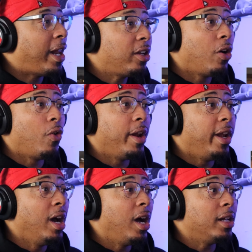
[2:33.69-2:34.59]
Oh, they going
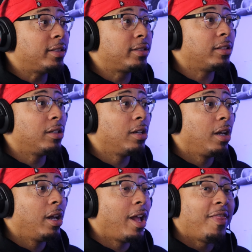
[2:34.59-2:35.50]
nuts.
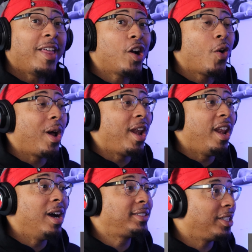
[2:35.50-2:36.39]
They going
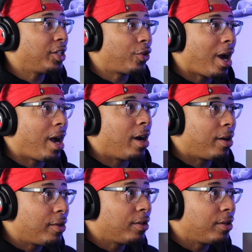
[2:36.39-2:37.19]
nuts in the crowd.